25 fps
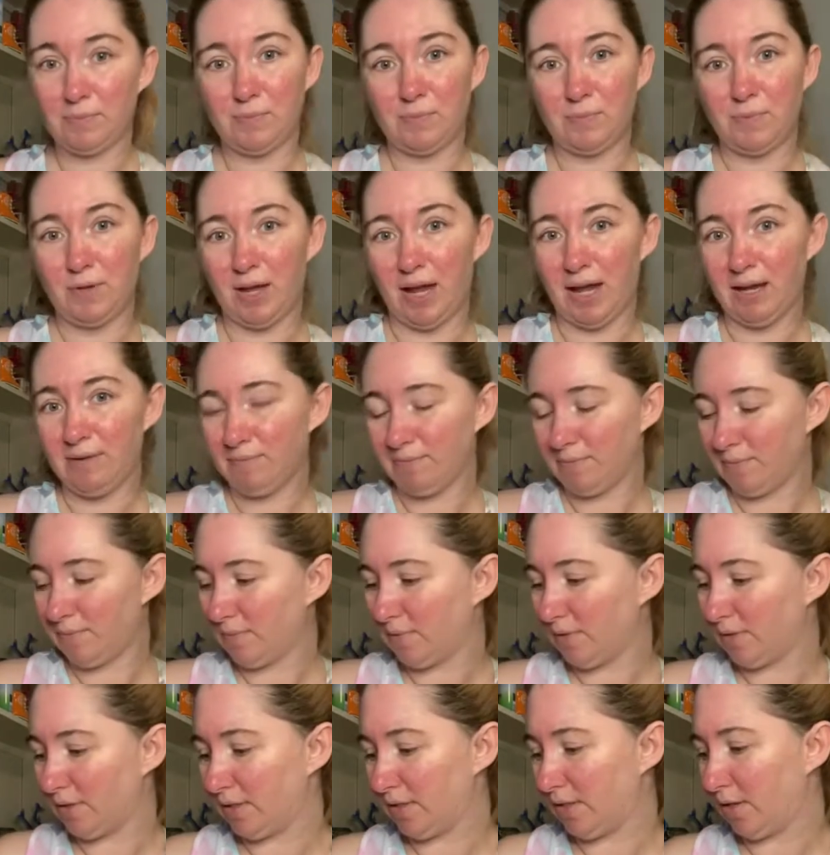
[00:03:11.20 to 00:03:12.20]
Okay,
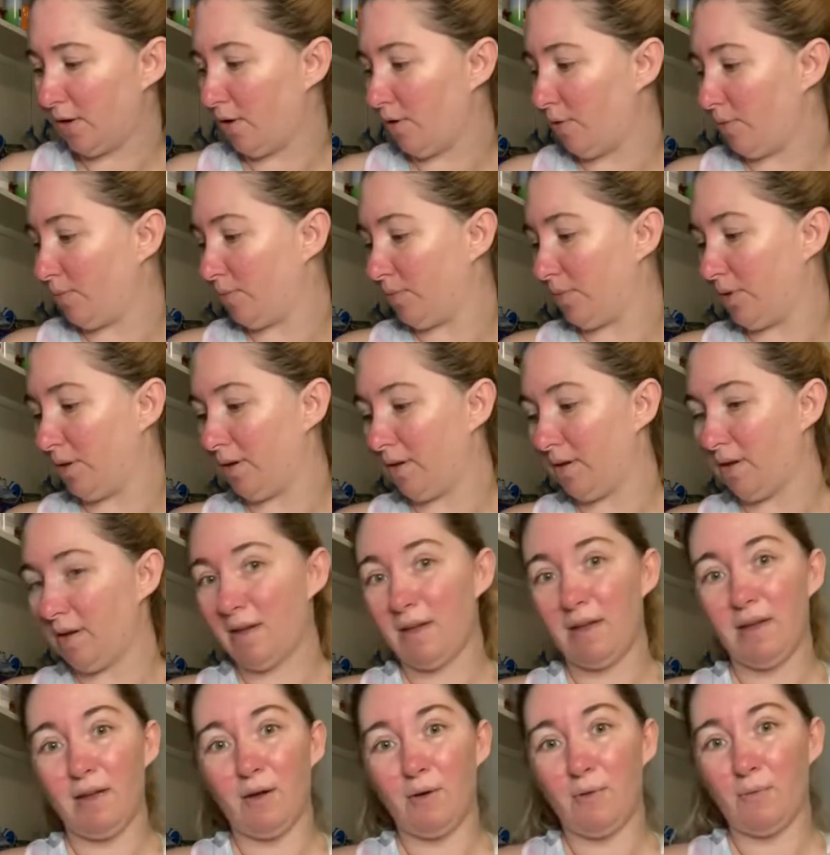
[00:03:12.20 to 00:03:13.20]
so
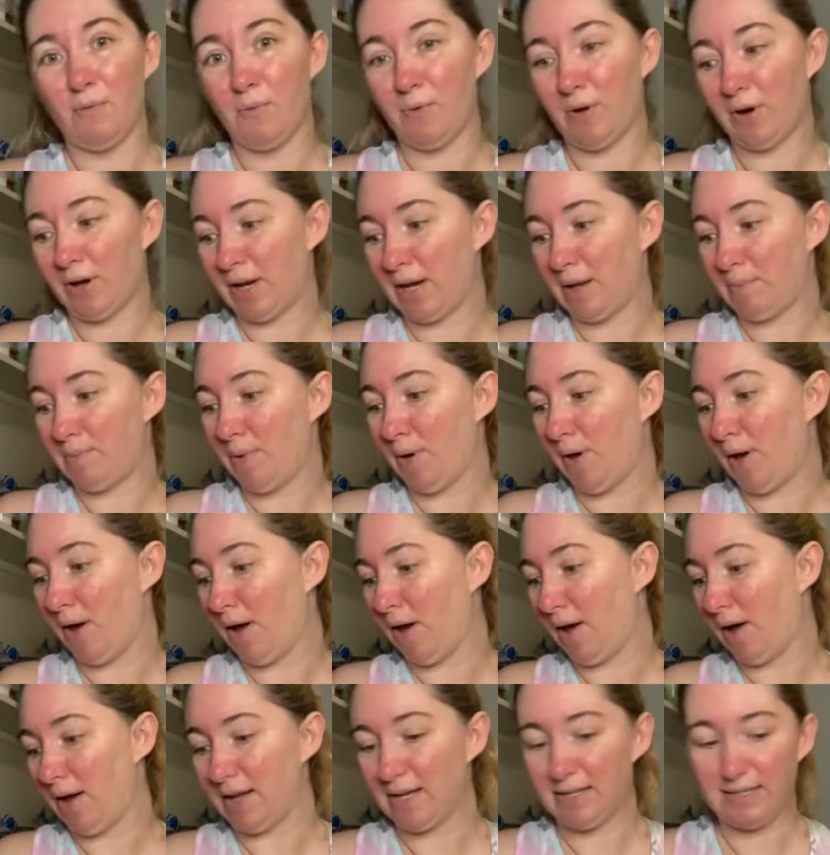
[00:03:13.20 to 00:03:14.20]
we're going to
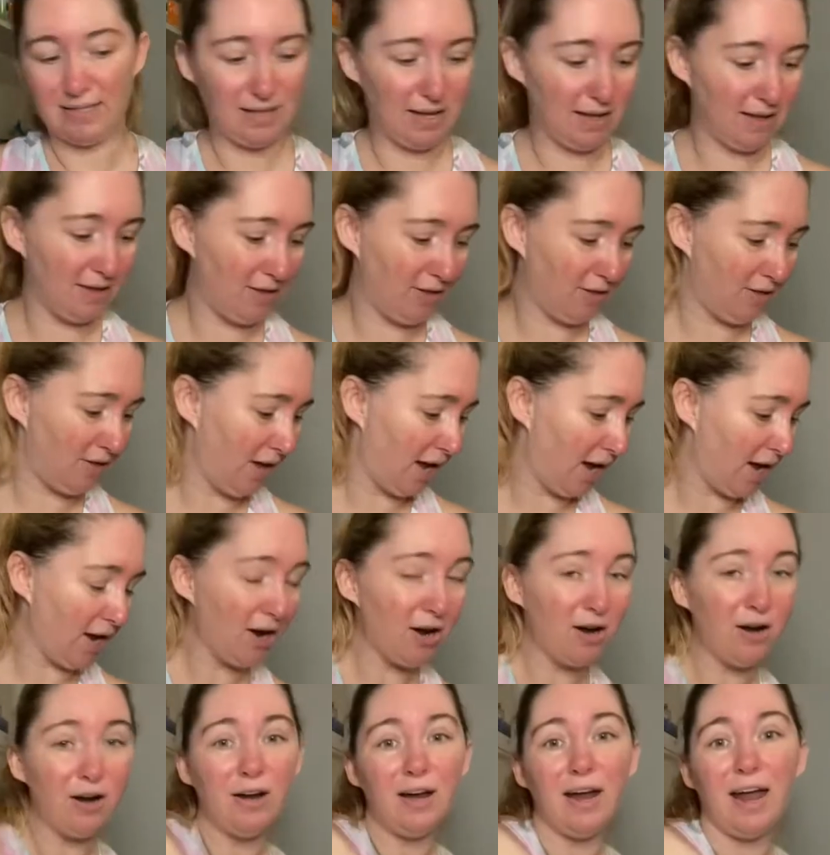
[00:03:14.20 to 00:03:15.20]
pause
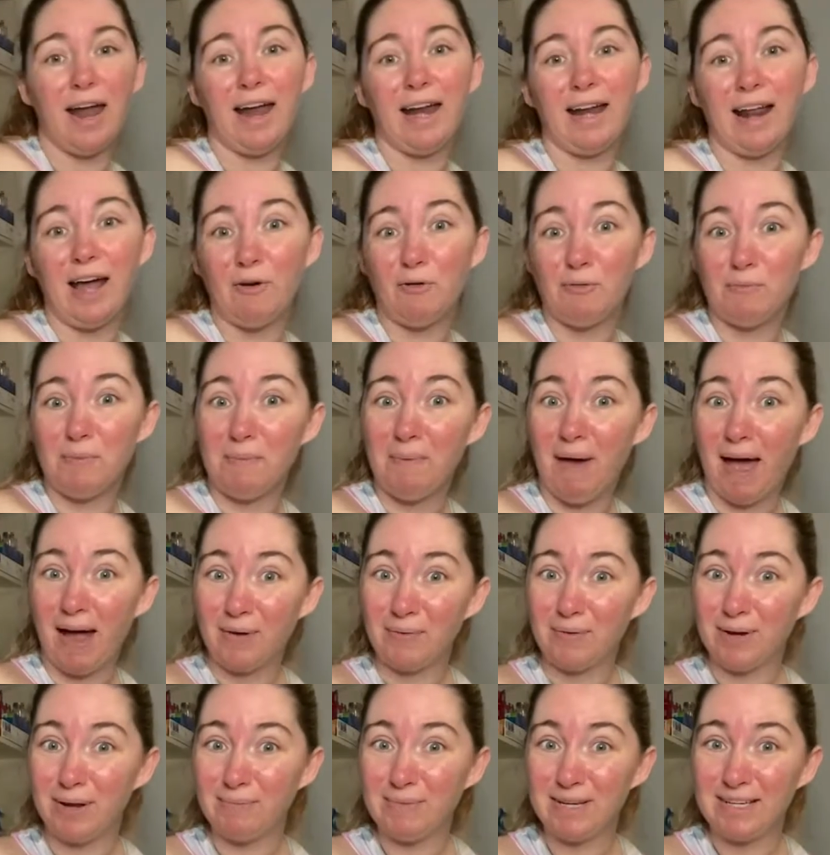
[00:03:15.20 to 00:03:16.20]
there, and I will be back
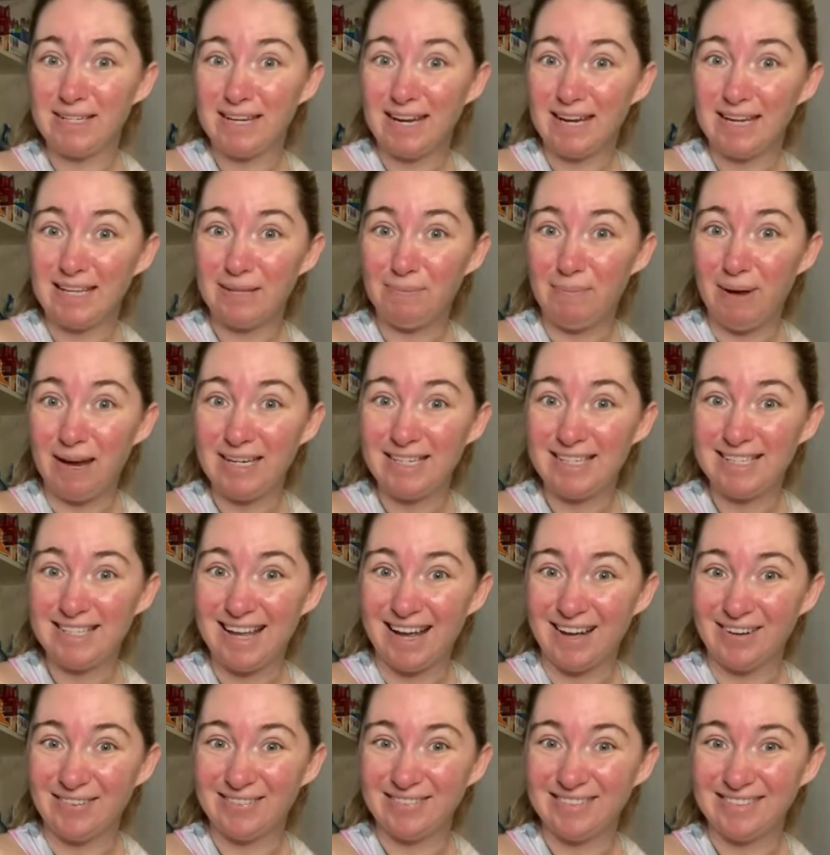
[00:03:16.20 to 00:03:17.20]
when I'm done taking the pages
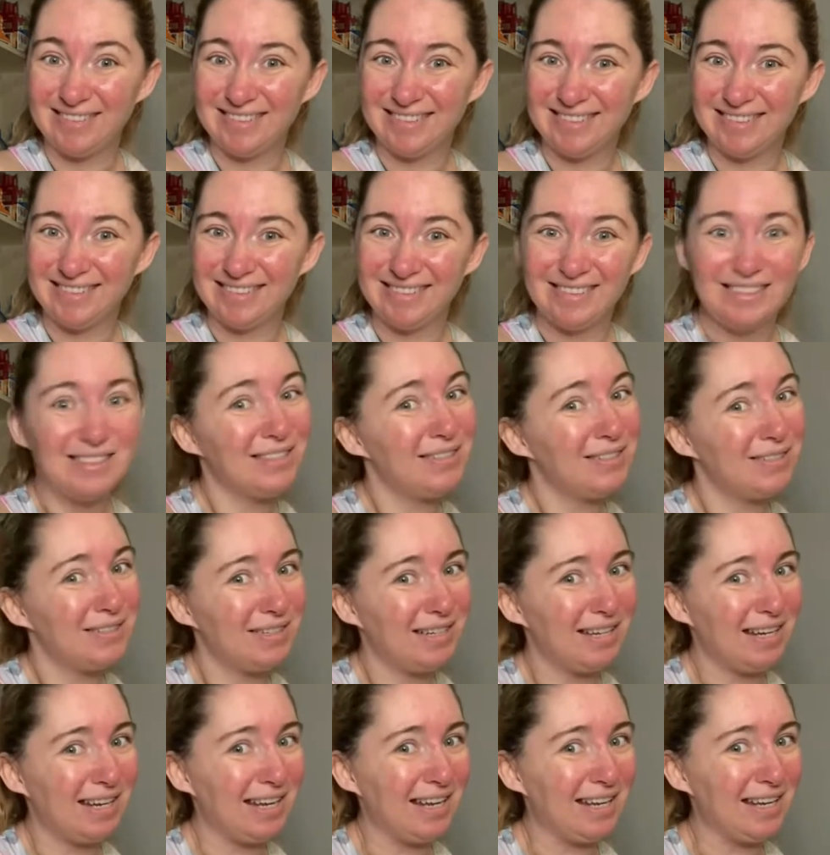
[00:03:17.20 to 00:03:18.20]
out.
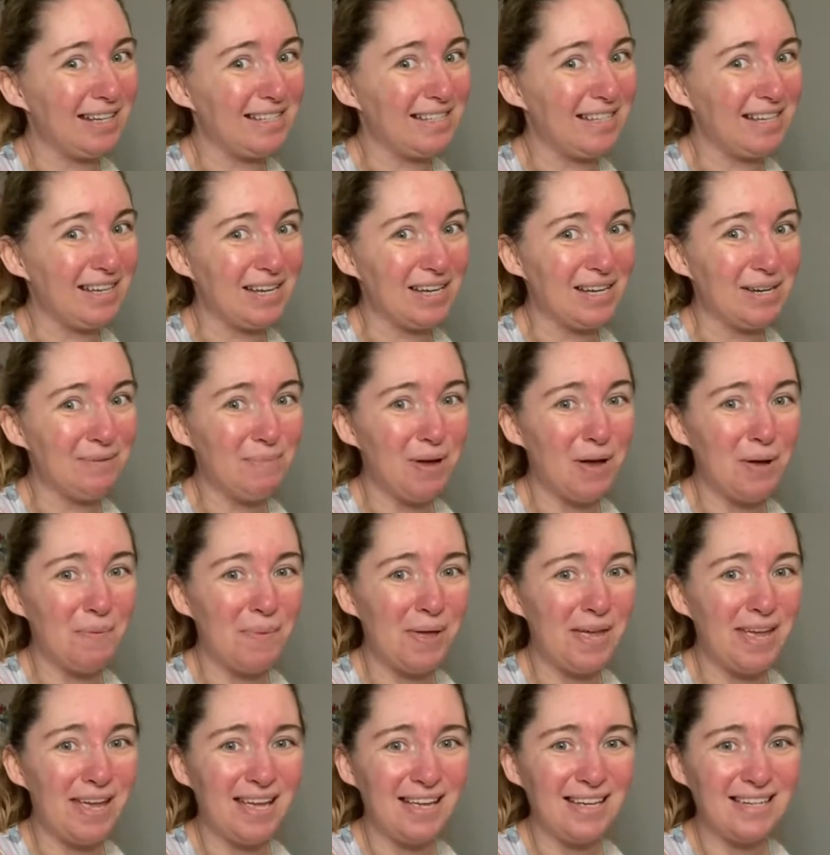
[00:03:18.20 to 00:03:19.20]
Yeah, see you in a
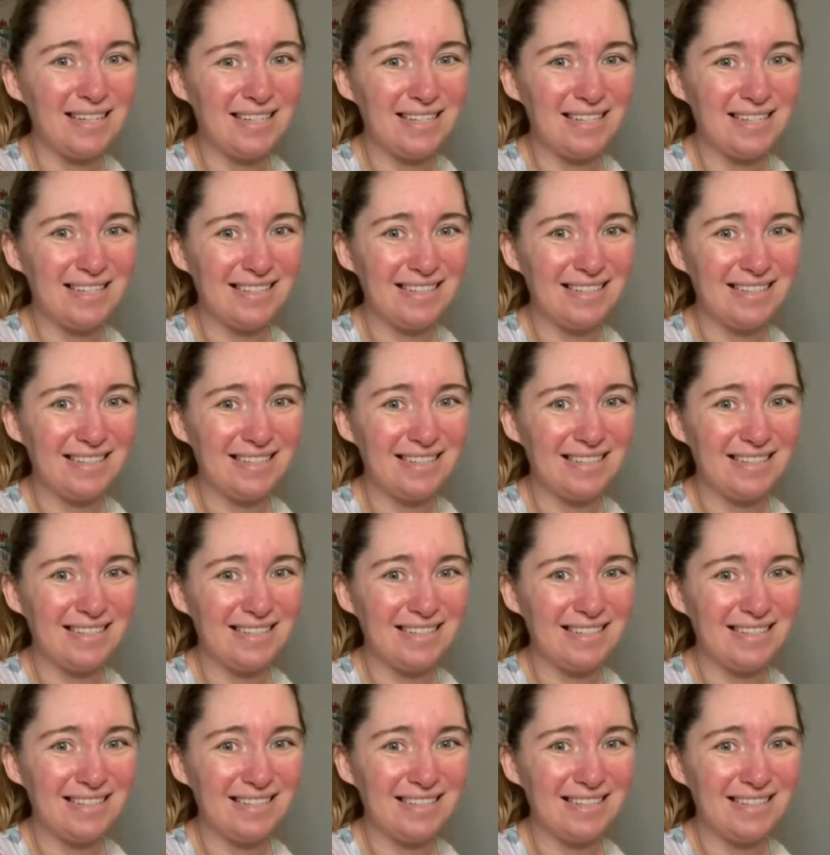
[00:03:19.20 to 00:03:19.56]
moment.